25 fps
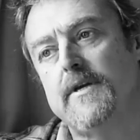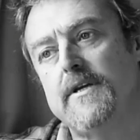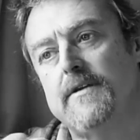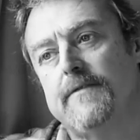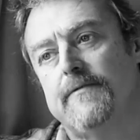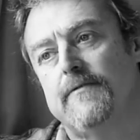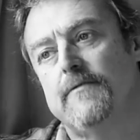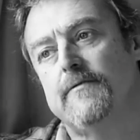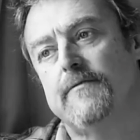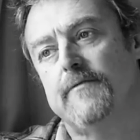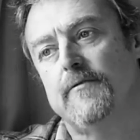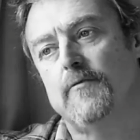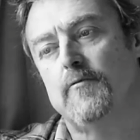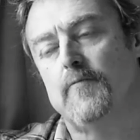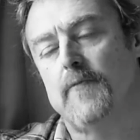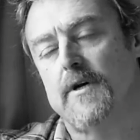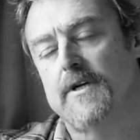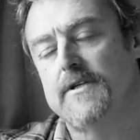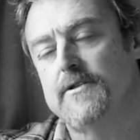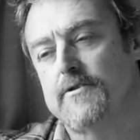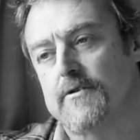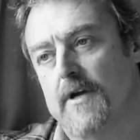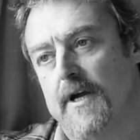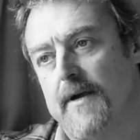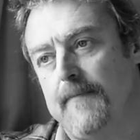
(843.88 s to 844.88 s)
me to fulfill
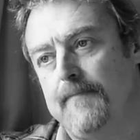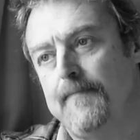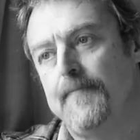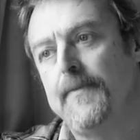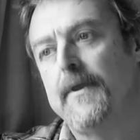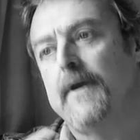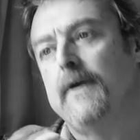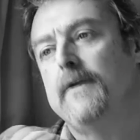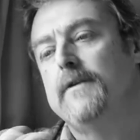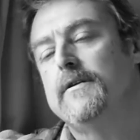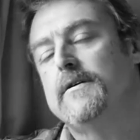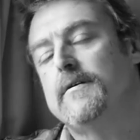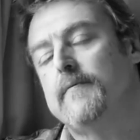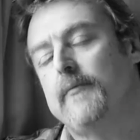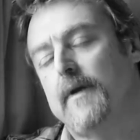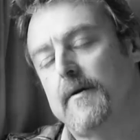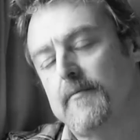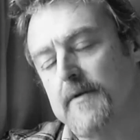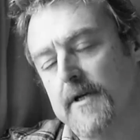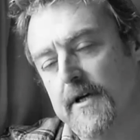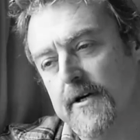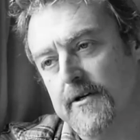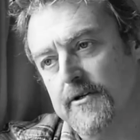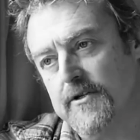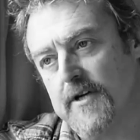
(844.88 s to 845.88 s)
my dream to be able
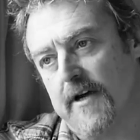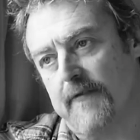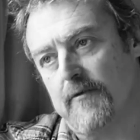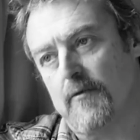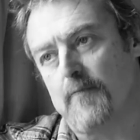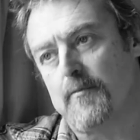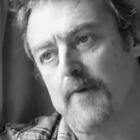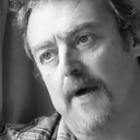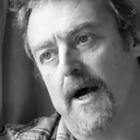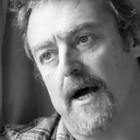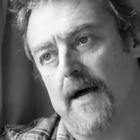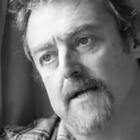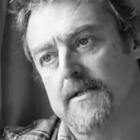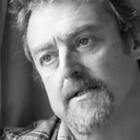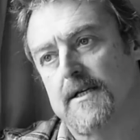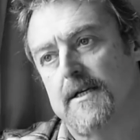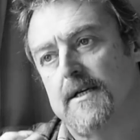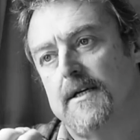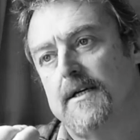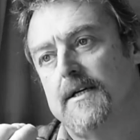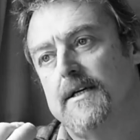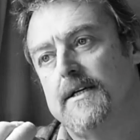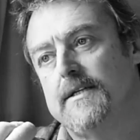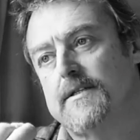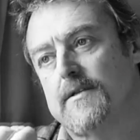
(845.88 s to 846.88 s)
to go and travel. But
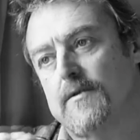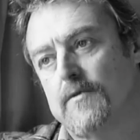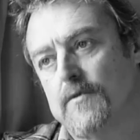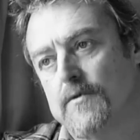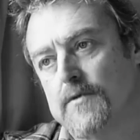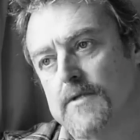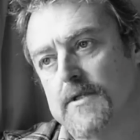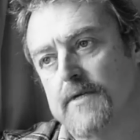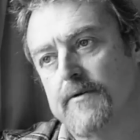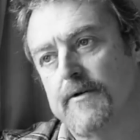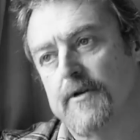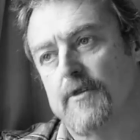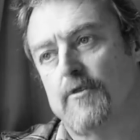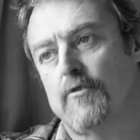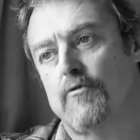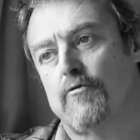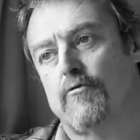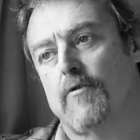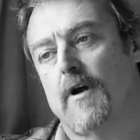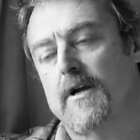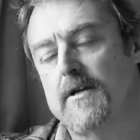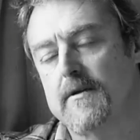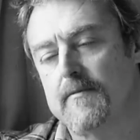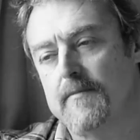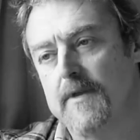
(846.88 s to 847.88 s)
it's also
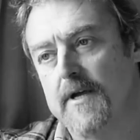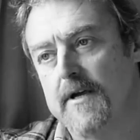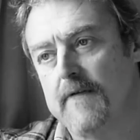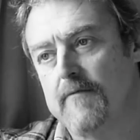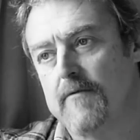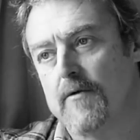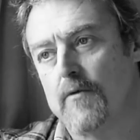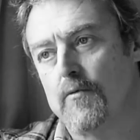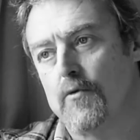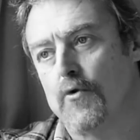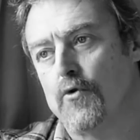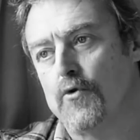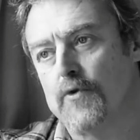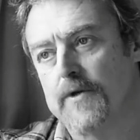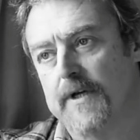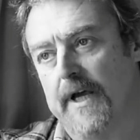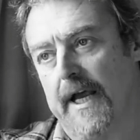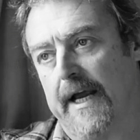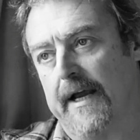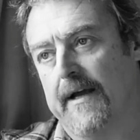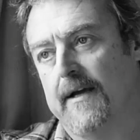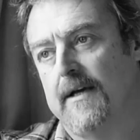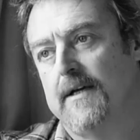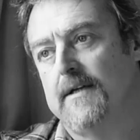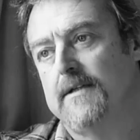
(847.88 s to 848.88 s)
incredibly
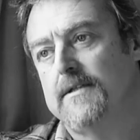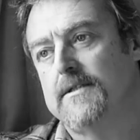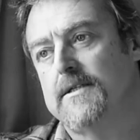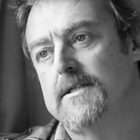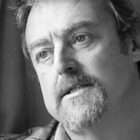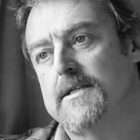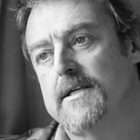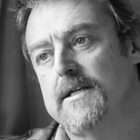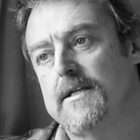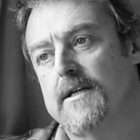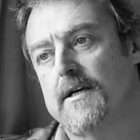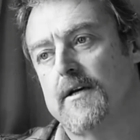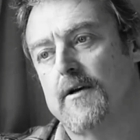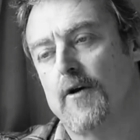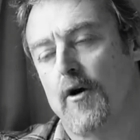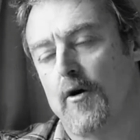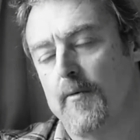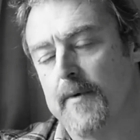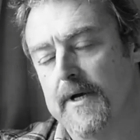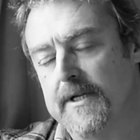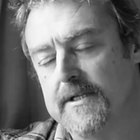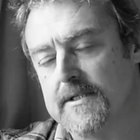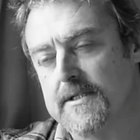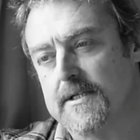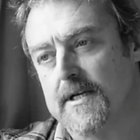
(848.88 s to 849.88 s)
rewarding to see the
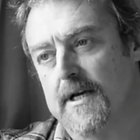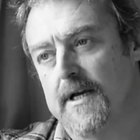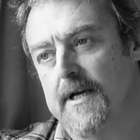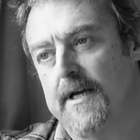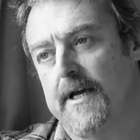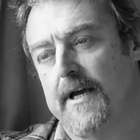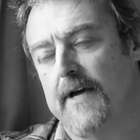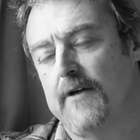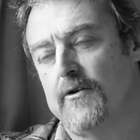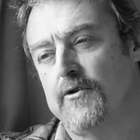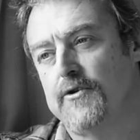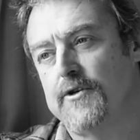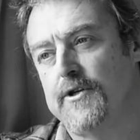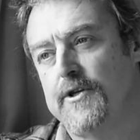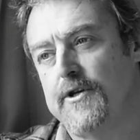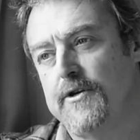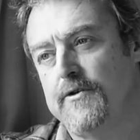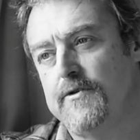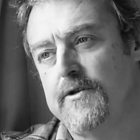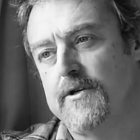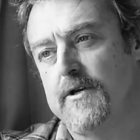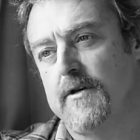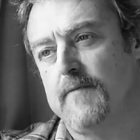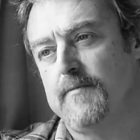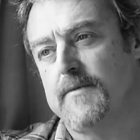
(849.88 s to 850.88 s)
comments that I get on
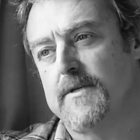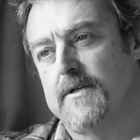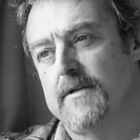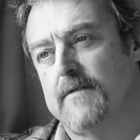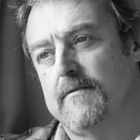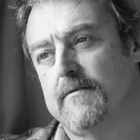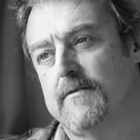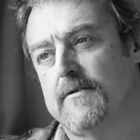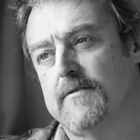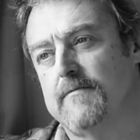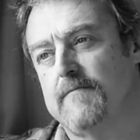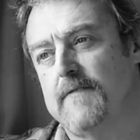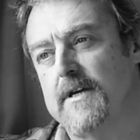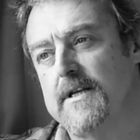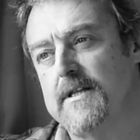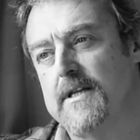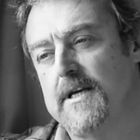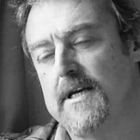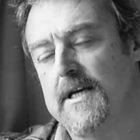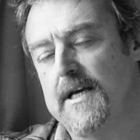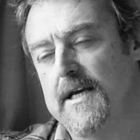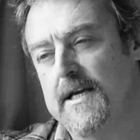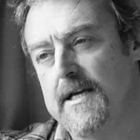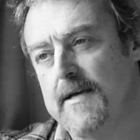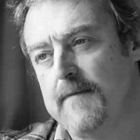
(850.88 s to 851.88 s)
YouTube, to read
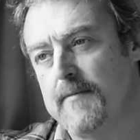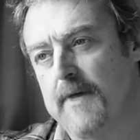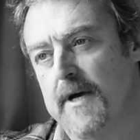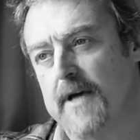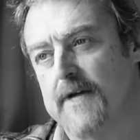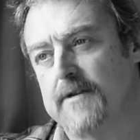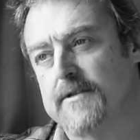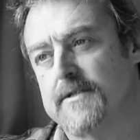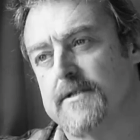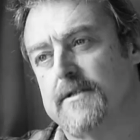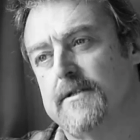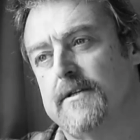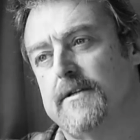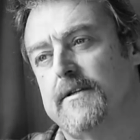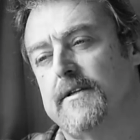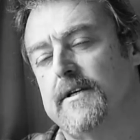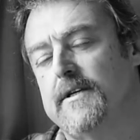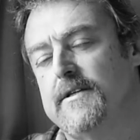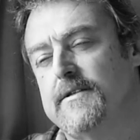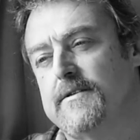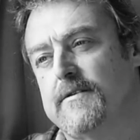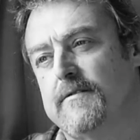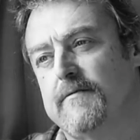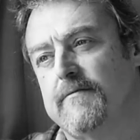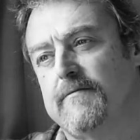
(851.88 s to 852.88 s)
the emails and the
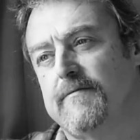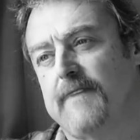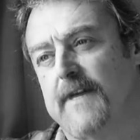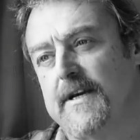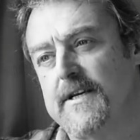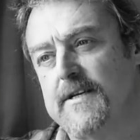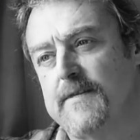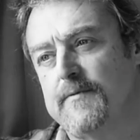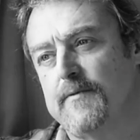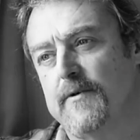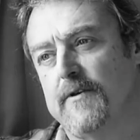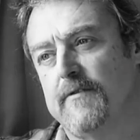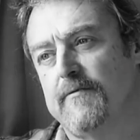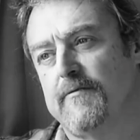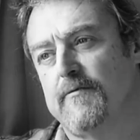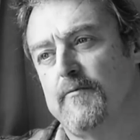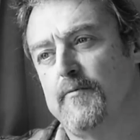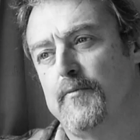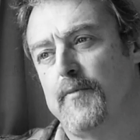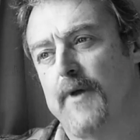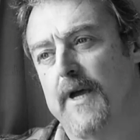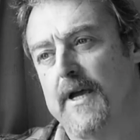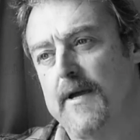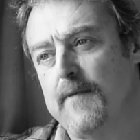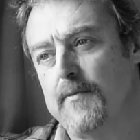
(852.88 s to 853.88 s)
things on Facebook from
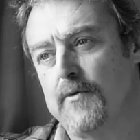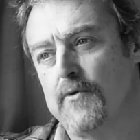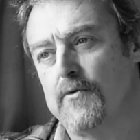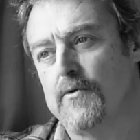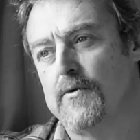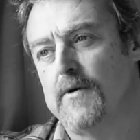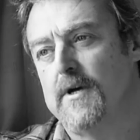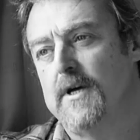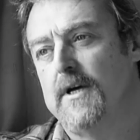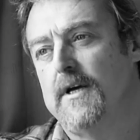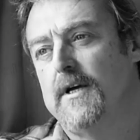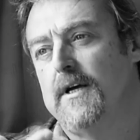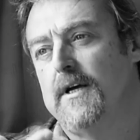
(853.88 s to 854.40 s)
people,